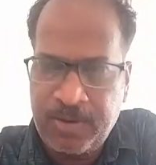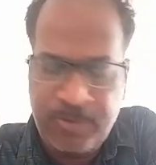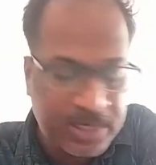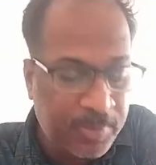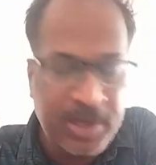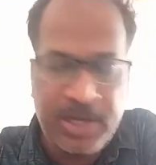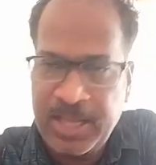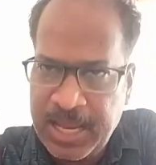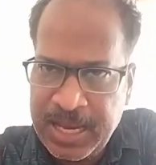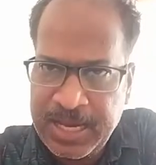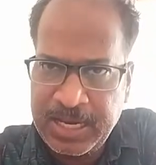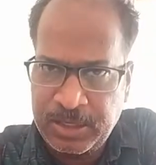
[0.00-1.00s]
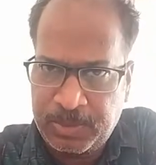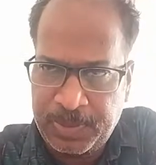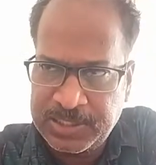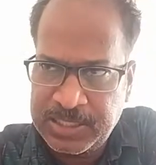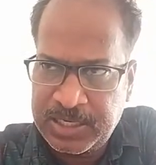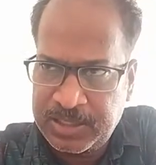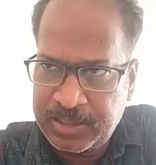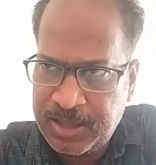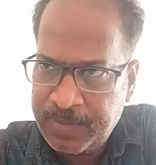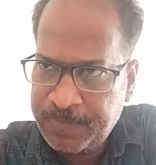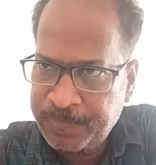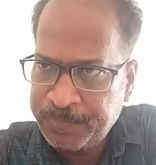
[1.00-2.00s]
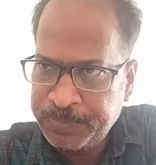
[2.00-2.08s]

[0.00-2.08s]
Vitamin A is present in the